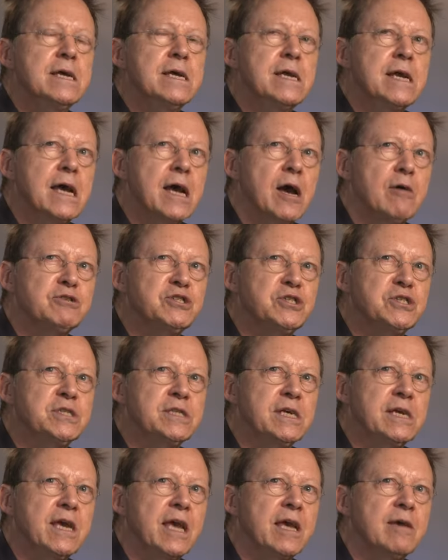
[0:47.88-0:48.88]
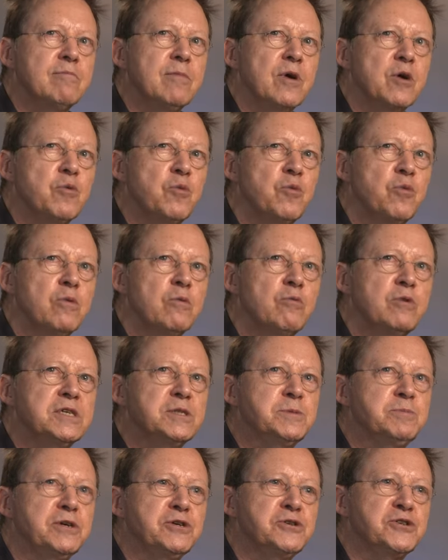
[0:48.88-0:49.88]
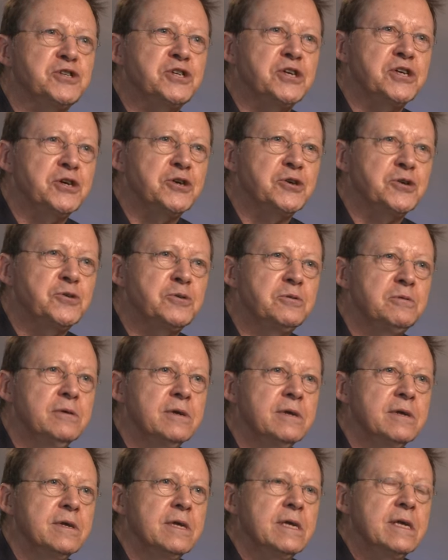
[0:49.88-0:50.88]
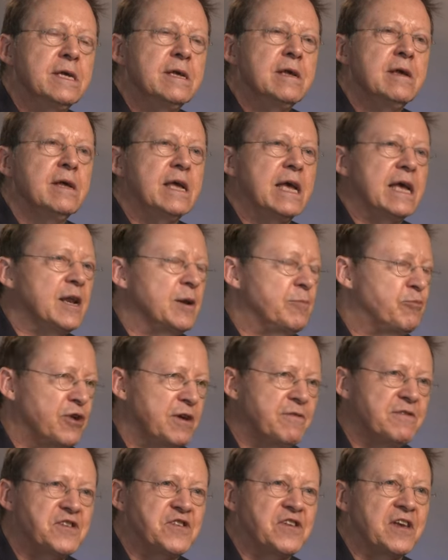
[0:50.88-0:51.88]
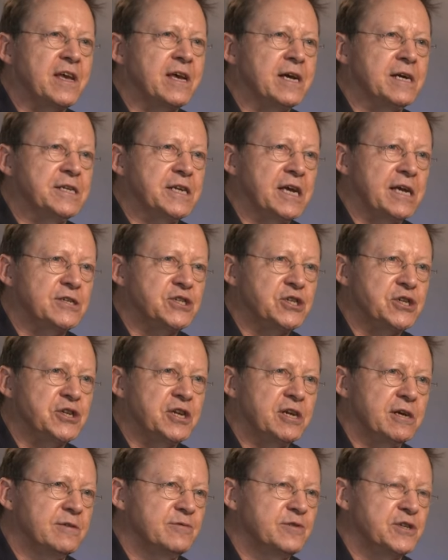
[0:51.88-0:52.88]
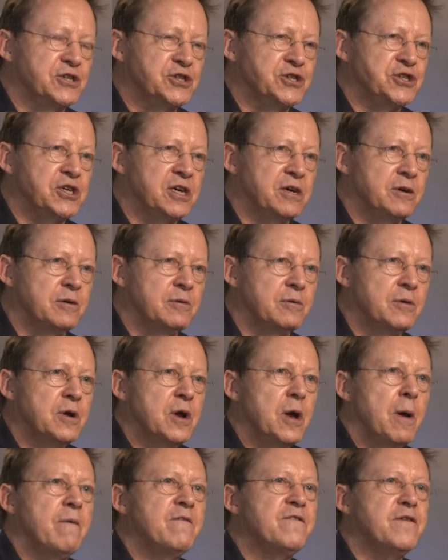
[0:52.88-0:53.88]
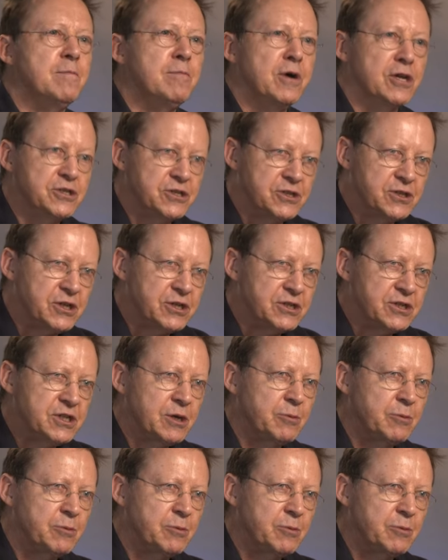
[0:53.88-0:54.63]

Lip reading: Yeah, I was just thinking, we spoke to you in a previous incarnation of this show for Monsters.